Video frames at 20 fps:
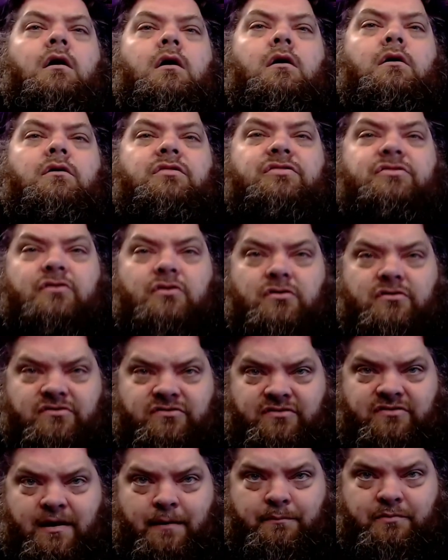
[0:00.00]
Third
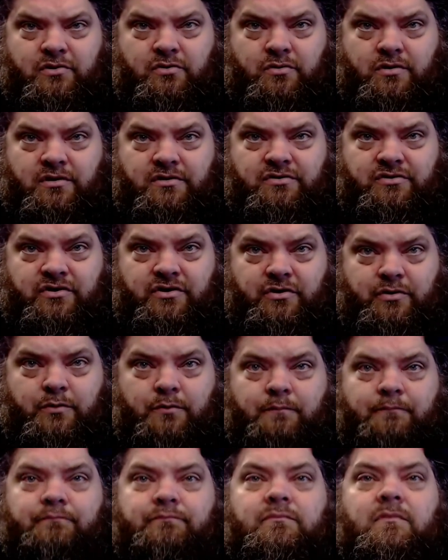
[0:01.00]
step you can do,
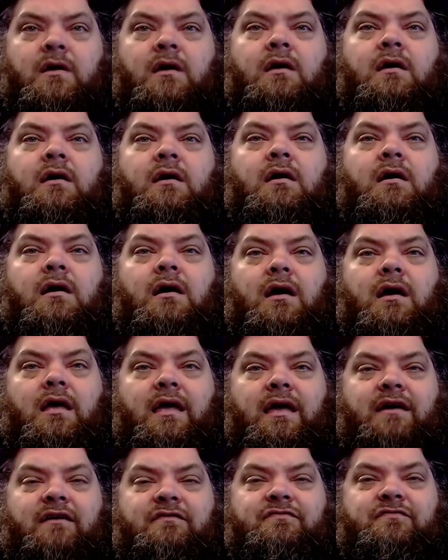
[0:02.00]

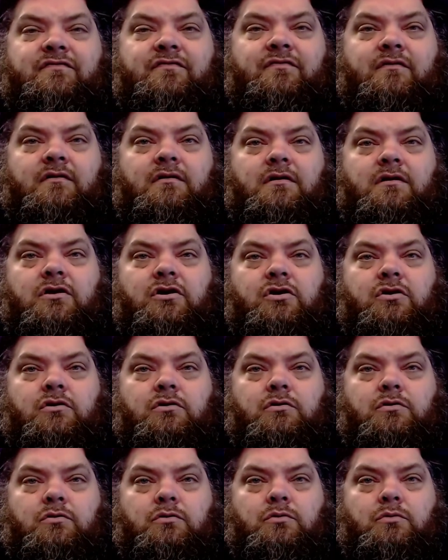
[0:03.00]
if
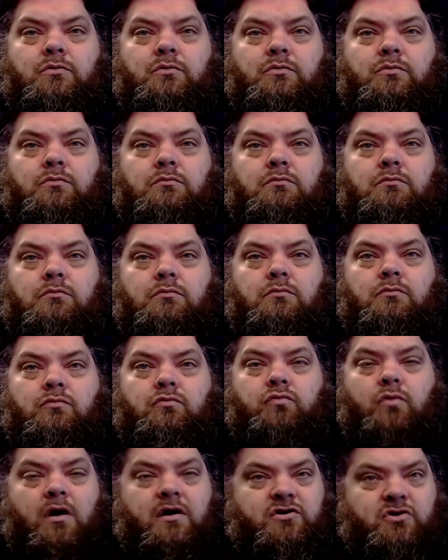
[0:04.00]
you
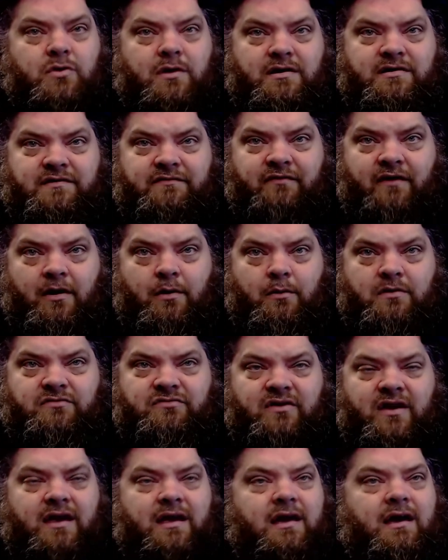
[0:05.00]
run your
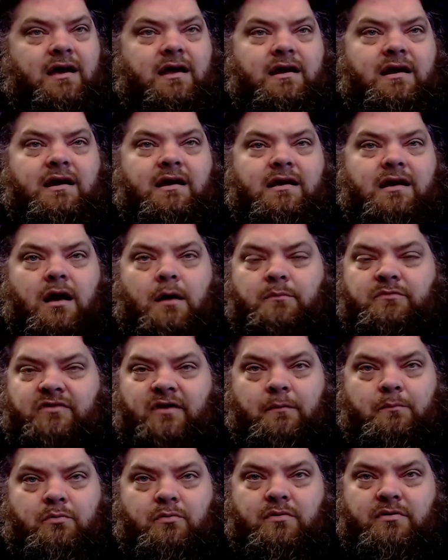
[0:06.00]
antivirus and it comes
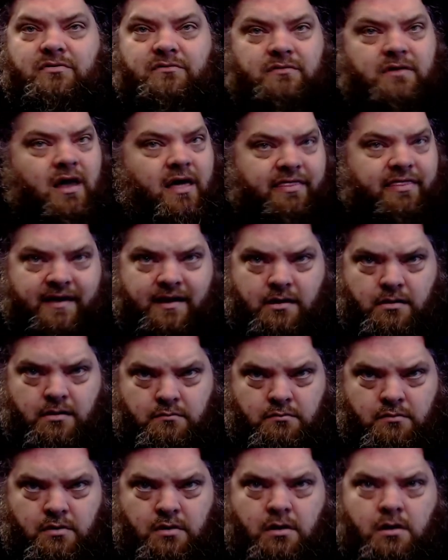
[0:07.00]
up with nothing,
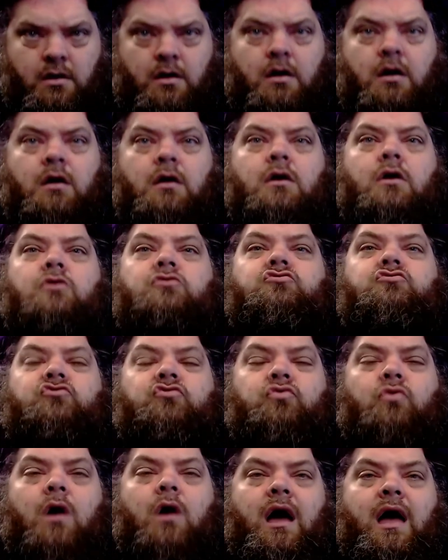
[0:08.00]

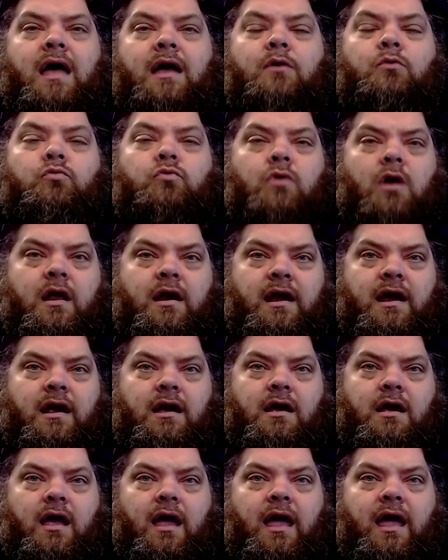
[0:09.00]
try
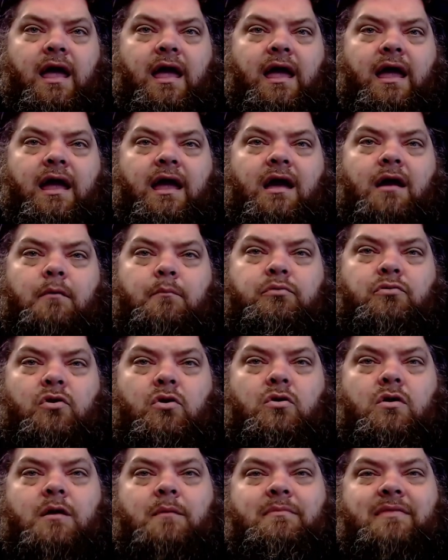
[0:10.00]
running a
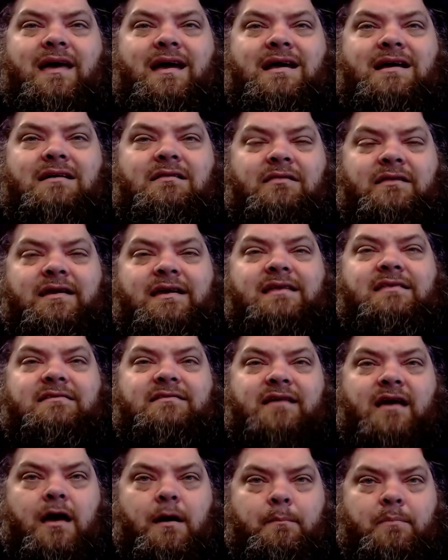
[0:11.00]
program that cleans
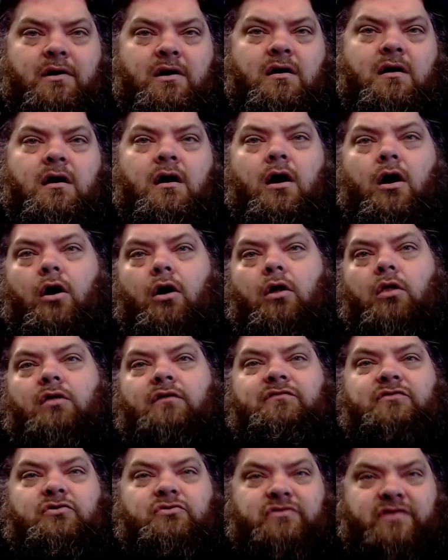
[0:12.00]
up all
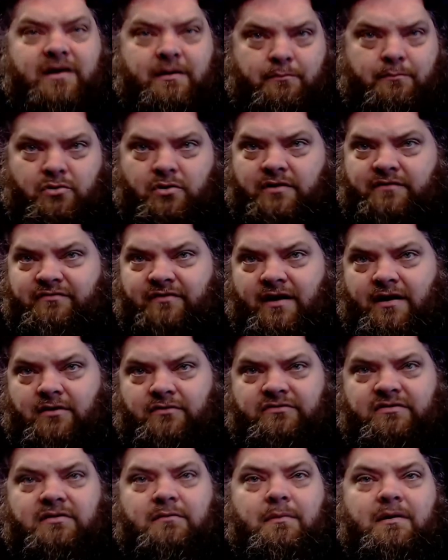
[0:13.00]
of your temporary
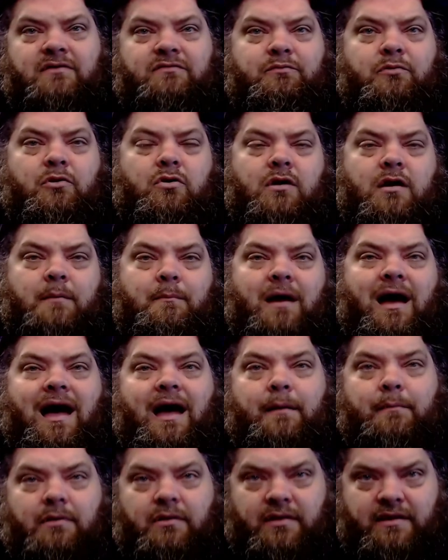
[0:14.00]
files. And the best program
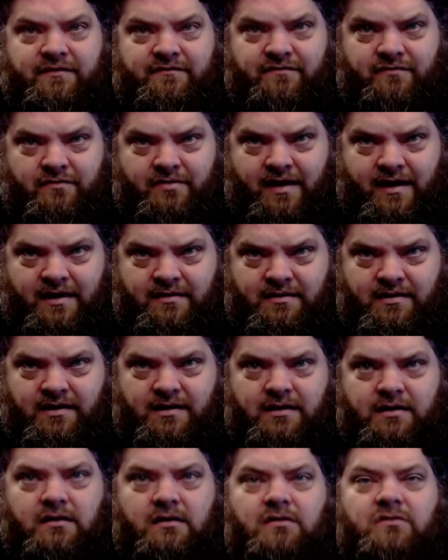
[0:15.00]
I believe for that
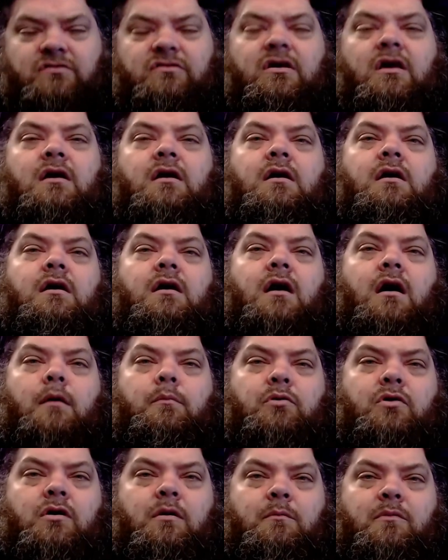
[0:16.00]
is a
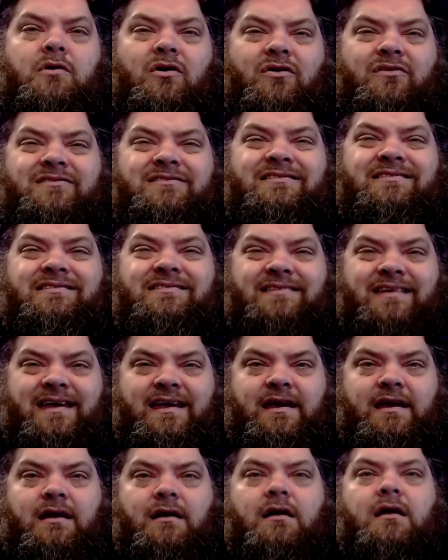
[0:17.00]
program called
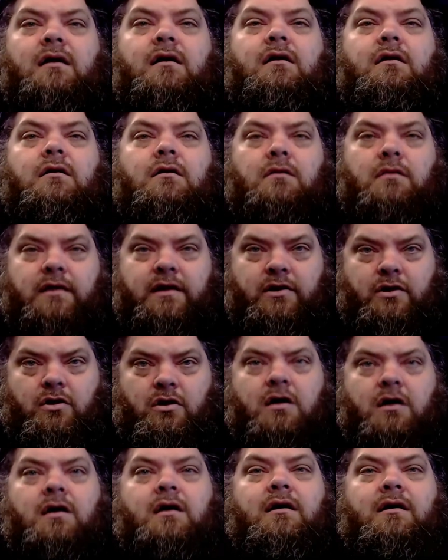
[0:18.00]
C
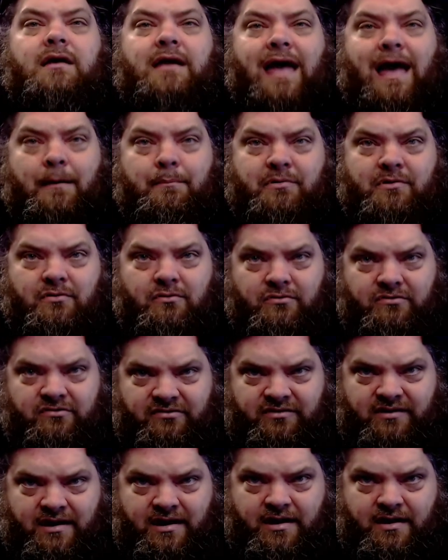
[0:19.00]
Cleaner. Capital
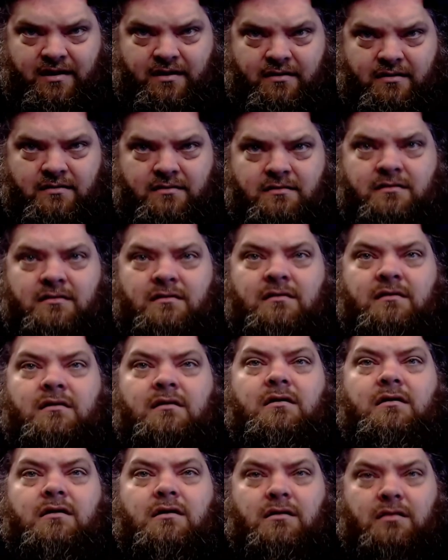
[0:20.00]
C
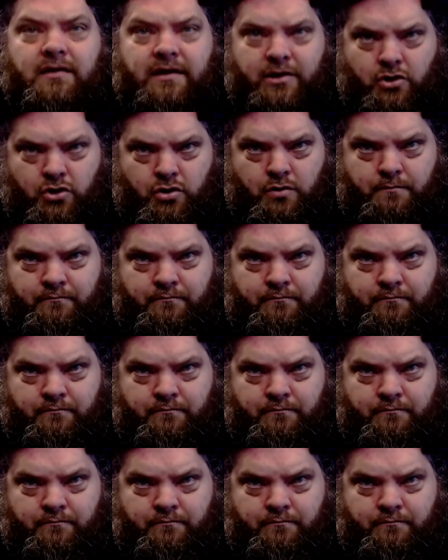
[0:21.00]
Cleaner.